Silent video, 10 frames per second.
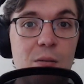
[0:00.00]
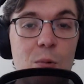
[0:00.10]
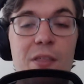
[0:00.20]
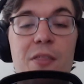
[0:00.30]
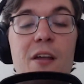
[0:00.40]

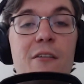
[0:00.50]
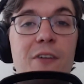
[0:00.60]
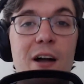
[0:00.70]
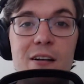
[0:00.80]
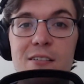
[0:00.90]
with their
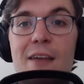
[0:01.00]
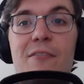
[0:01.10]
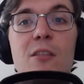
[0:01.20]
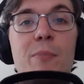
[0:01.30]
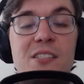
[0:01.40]
fighters
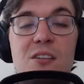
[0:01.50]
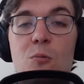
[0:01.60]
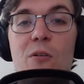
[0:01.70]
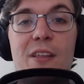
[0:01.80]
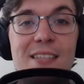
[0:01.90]
having the best in
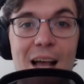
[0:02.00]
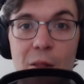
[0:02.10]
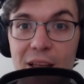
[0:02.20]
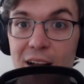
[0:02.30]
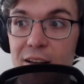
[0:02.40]
the world, that's
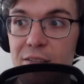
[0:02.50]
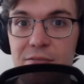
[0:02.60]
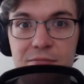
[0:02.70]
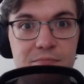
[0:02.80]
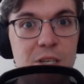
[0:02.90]
how they kind
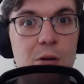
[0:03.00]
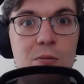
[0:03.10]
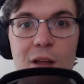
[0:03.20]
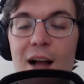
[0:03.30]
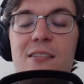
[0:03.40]
of, you know,
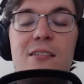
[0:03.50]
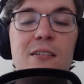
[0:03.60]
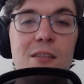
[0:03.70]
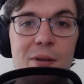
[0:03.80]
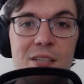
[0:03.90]
locked
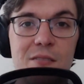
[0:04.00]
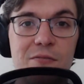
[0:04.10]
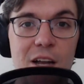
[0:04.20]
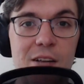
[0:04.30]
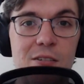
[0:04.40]
the best
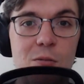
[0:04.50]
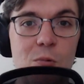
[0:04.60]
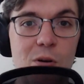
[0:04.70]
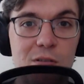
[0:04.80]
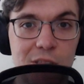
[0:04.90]
fighters in the
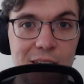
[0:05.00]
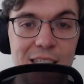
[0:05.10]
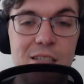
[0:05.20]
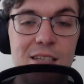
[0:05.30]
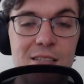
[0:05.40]
world
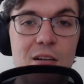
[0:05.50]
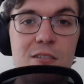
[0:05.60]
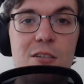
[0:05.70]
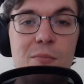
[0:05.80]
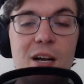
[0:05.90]
into these
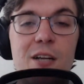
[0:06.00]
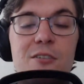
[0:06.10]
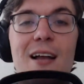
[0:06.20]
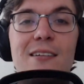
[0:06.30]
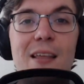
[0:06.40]
long-term
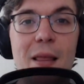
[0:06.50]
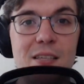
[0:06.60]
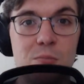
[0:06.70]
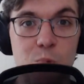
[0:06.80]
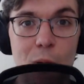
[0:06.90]
contracts. And
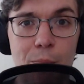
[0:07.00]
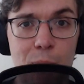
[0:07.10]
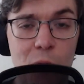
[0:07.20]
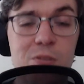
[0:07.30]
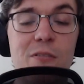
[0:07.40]
that's what
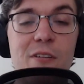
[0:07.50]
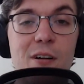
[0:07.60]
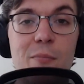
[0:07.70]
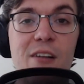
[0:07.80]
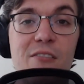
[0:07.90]
bolstered
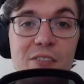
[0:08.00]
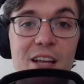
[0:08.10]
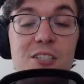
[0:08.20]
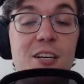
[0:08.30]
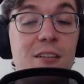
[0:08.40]
their competitive
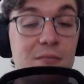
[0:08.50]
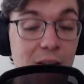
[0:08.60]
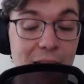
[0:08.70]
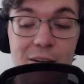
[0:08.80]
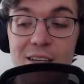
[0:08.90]
advantage and
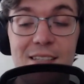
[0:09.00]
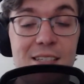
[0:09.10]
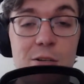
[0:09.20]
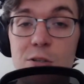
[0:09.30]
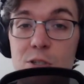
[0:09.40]
allowed it to
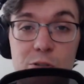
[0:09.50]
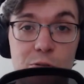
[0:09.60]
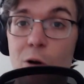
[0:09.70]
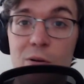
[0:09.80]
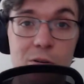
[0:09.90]
continue to just
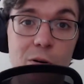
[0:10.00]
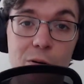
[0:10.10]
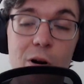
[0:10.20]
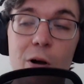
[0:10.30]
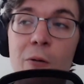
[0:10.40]
grow and grow
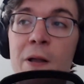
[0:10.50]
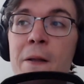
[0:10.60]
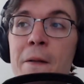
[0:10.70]
and grow.